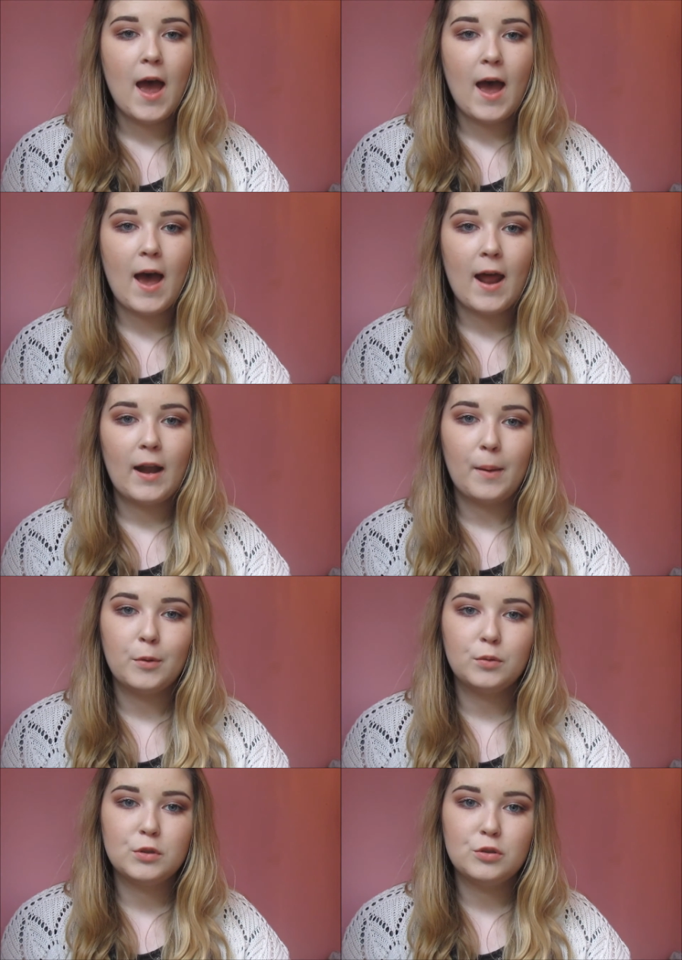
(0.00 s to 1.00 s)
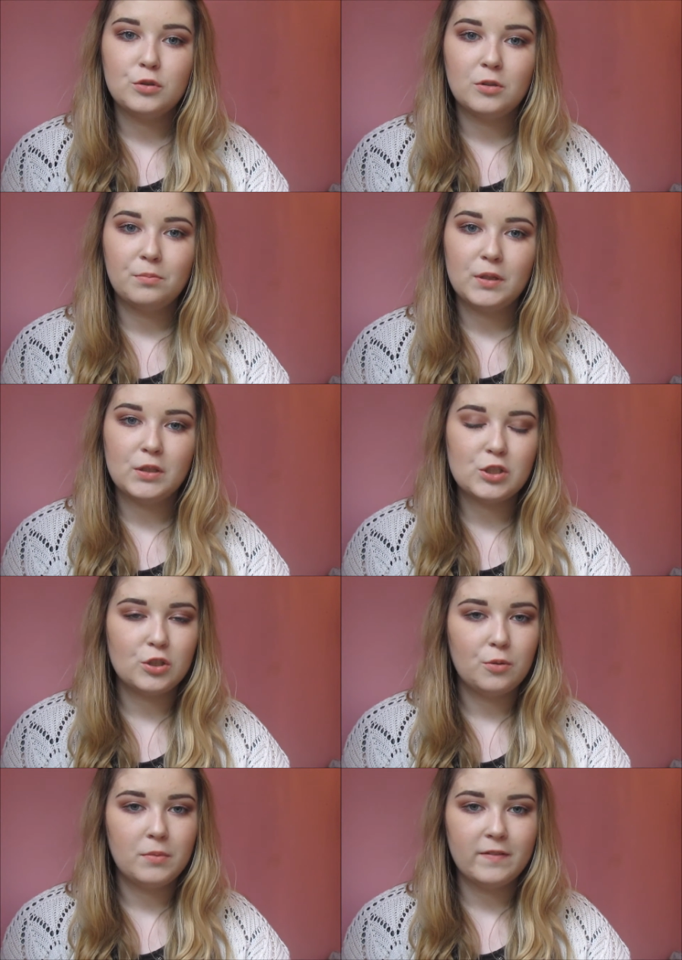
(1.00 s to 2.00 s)
and I'm going to jump
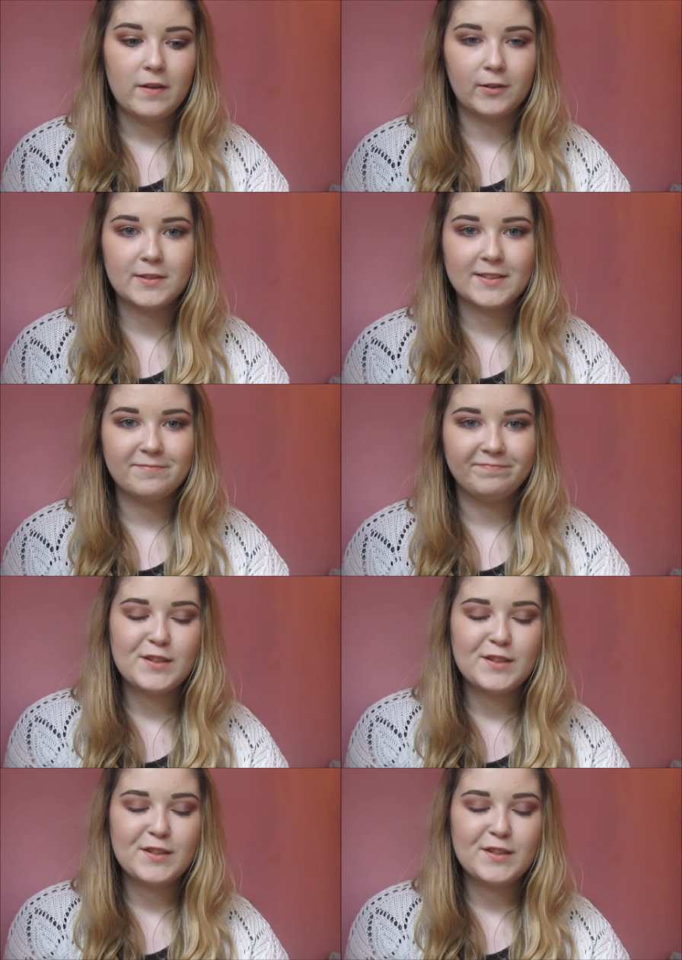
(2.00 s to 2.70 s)
into my favourites.